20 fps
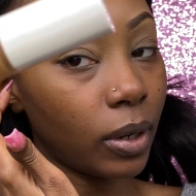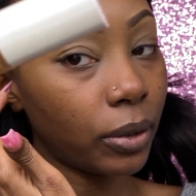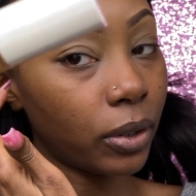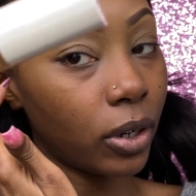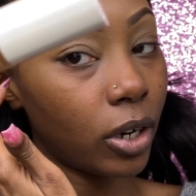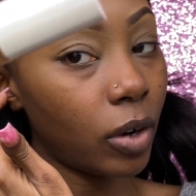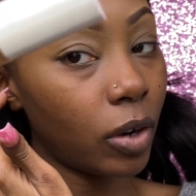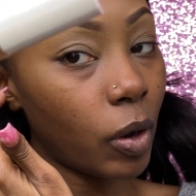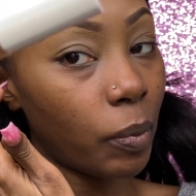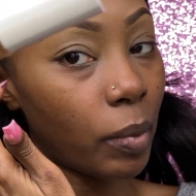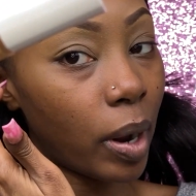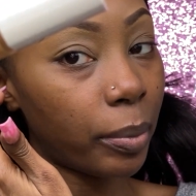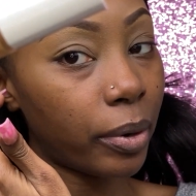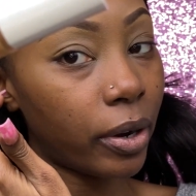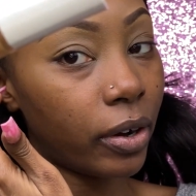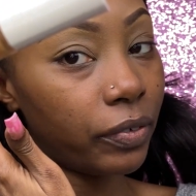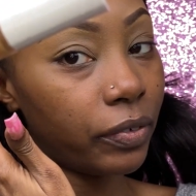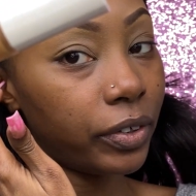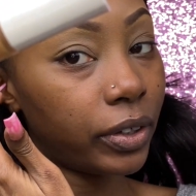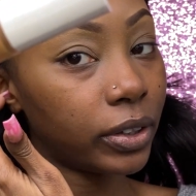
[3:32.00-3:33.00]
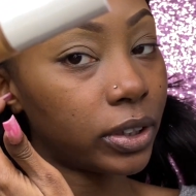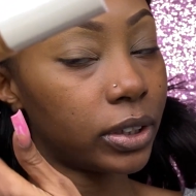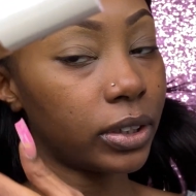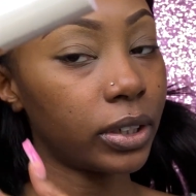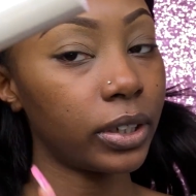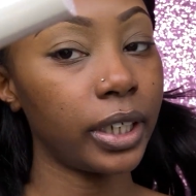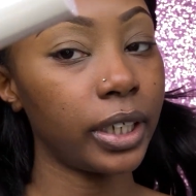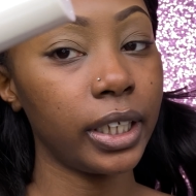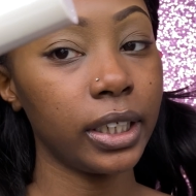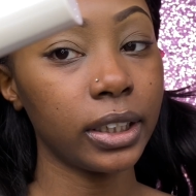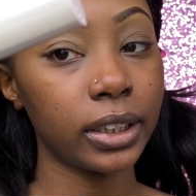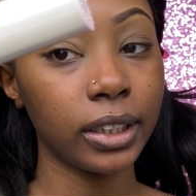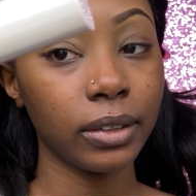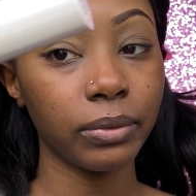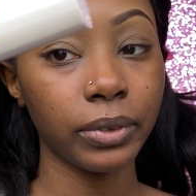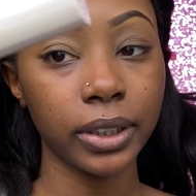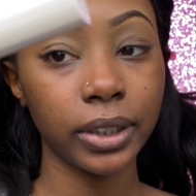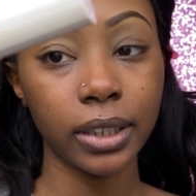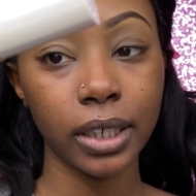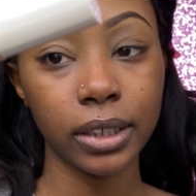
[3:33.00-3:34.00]
go in with my Pro Filt'r Instant
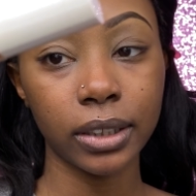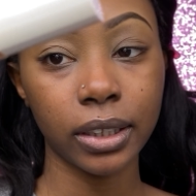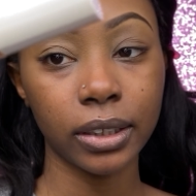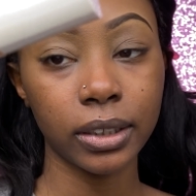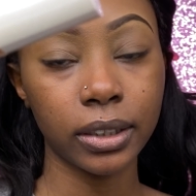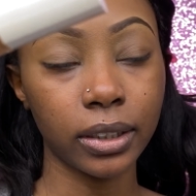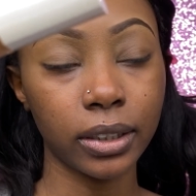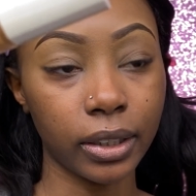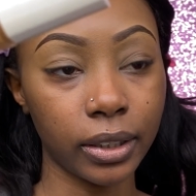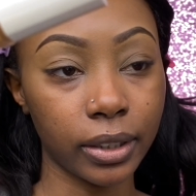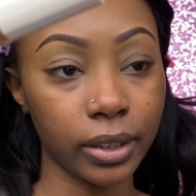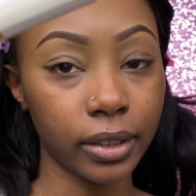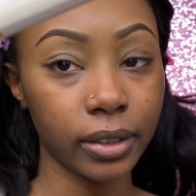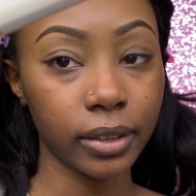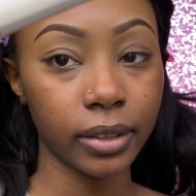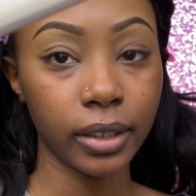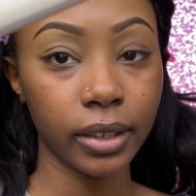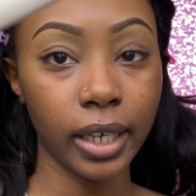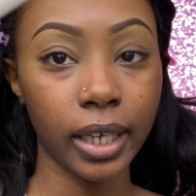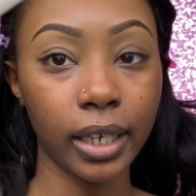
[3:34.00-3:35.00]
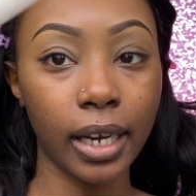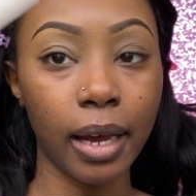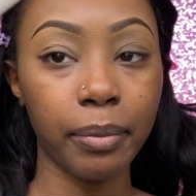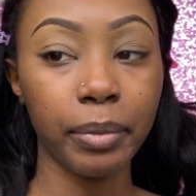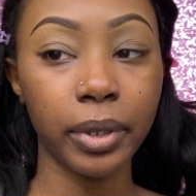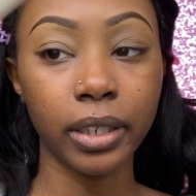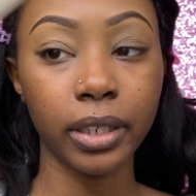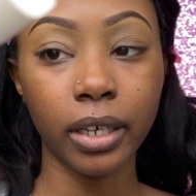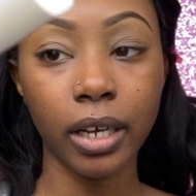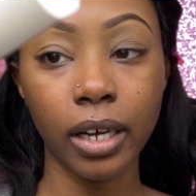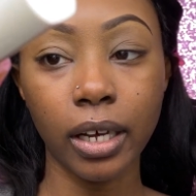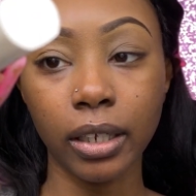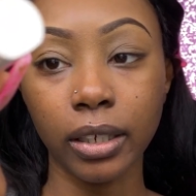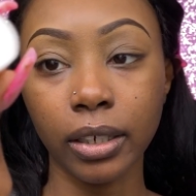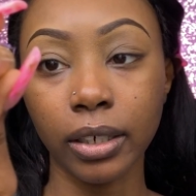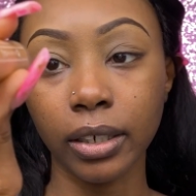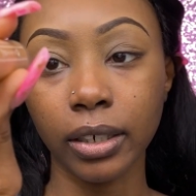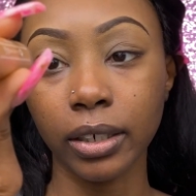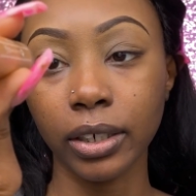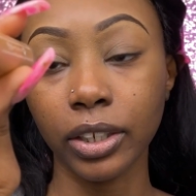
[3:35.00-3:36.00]
Retouch Concealer, and I'm in the
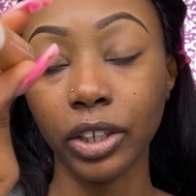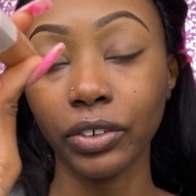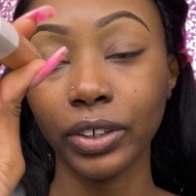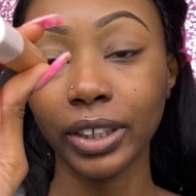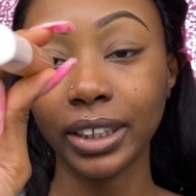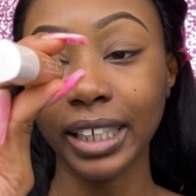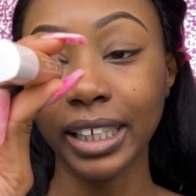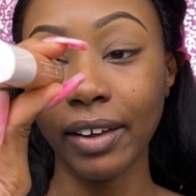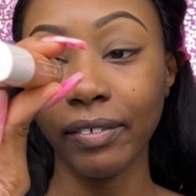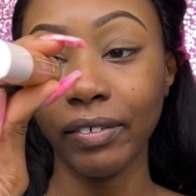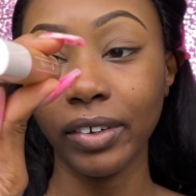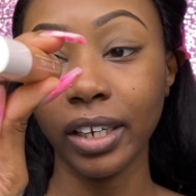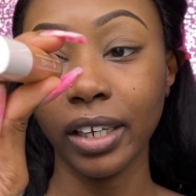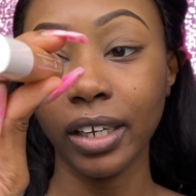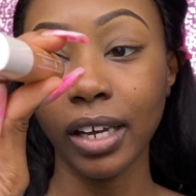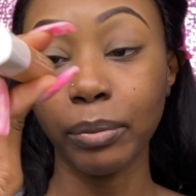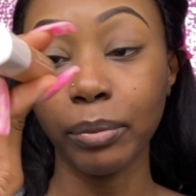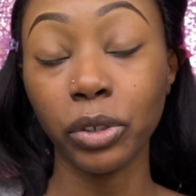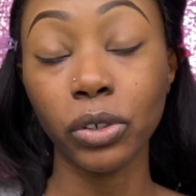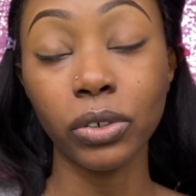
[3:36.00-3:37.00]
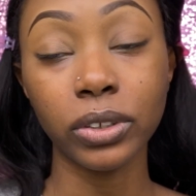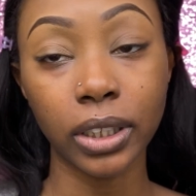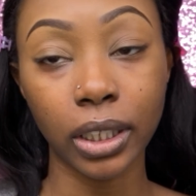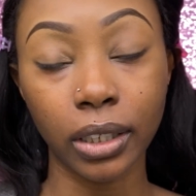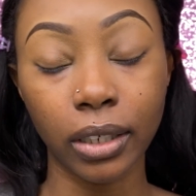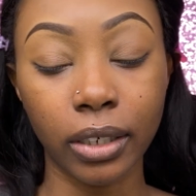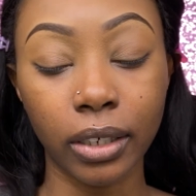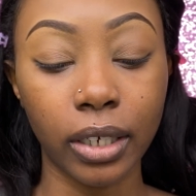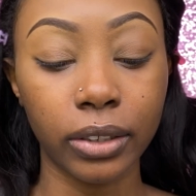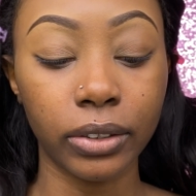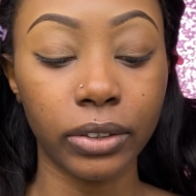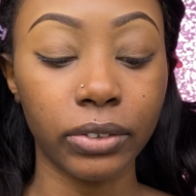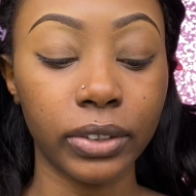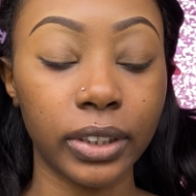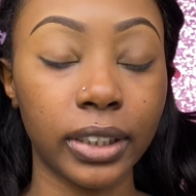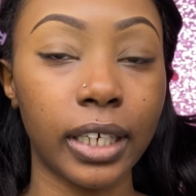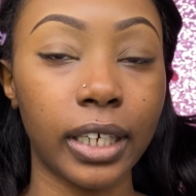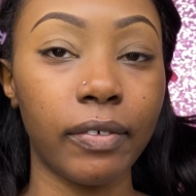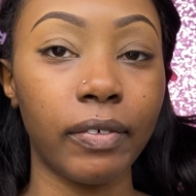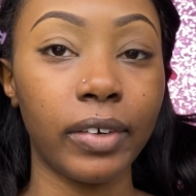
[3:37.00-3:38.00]
color 370. I'm using the color
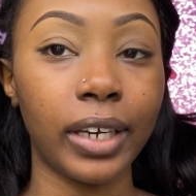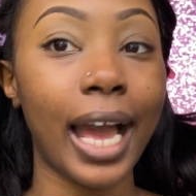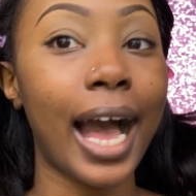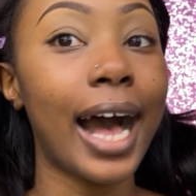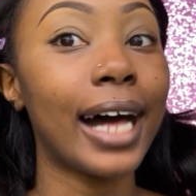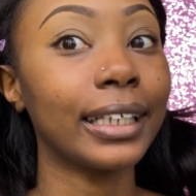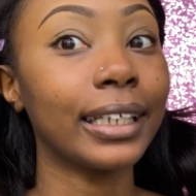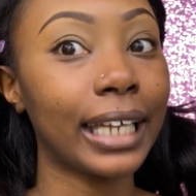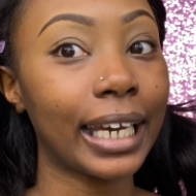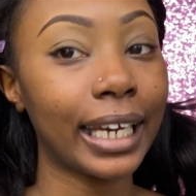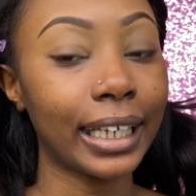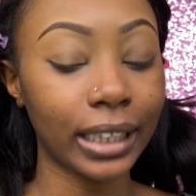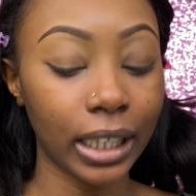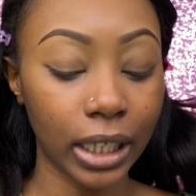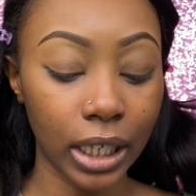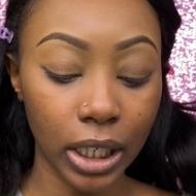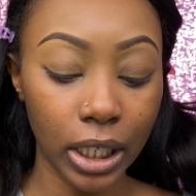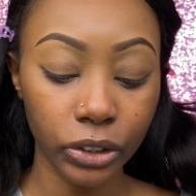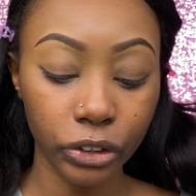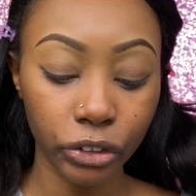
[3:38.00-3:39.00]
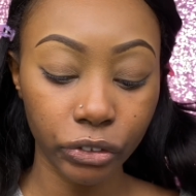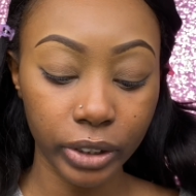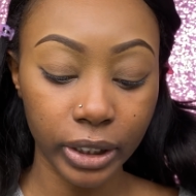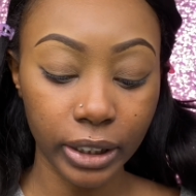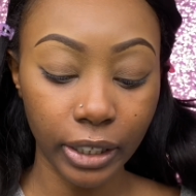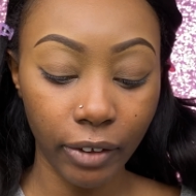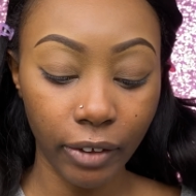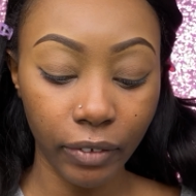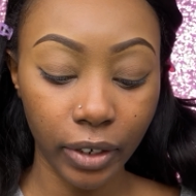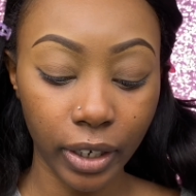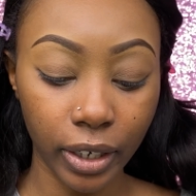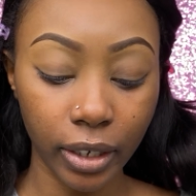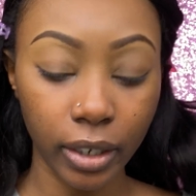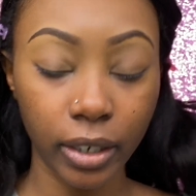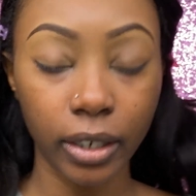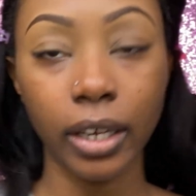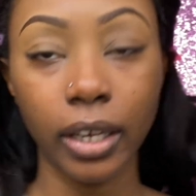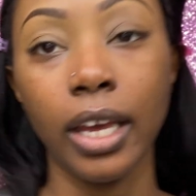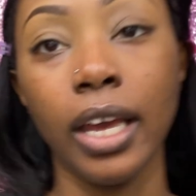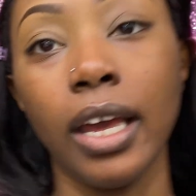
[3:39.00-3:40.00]
370. I like the color 370.
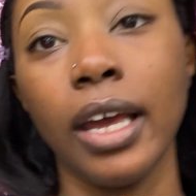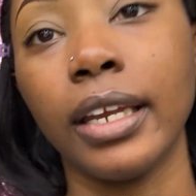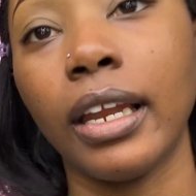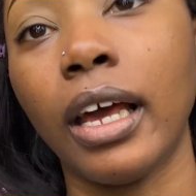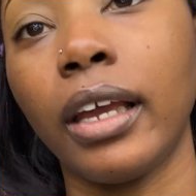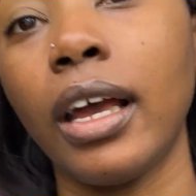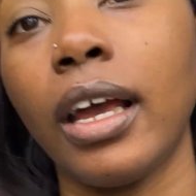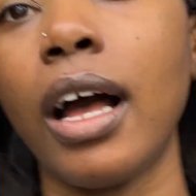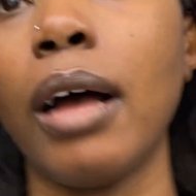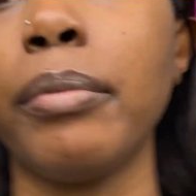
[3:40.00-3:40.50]
Now, y'all, I'm